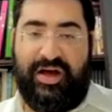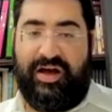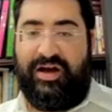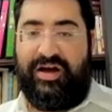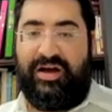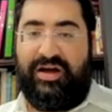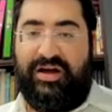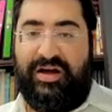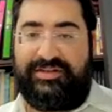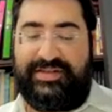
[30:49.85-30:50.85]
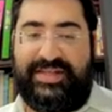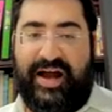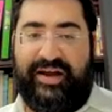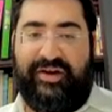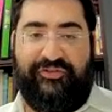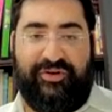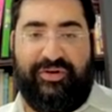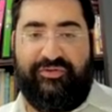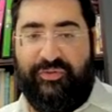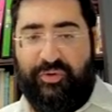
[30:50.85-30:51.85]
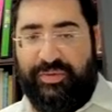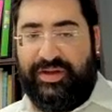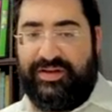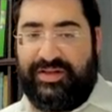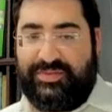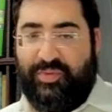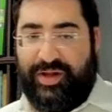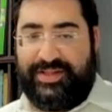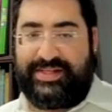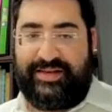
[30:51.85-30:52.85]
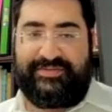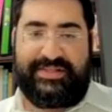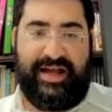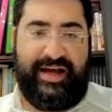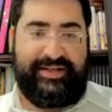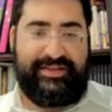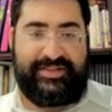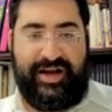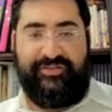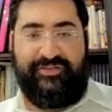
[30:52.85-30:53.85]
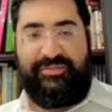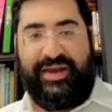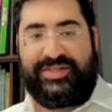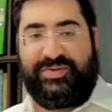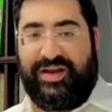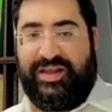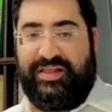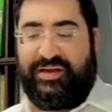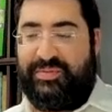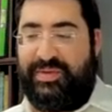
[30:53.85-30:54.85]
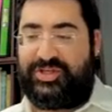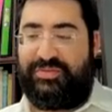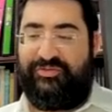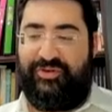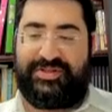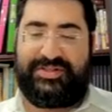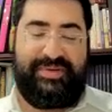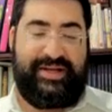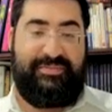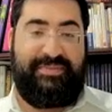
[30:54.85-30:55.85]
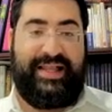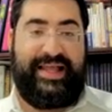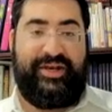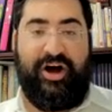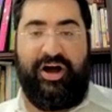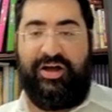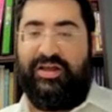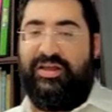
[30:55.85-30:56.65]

A desire for women is one set of desire. A desire for men is already, like we mentioned before, is a bigger balhana.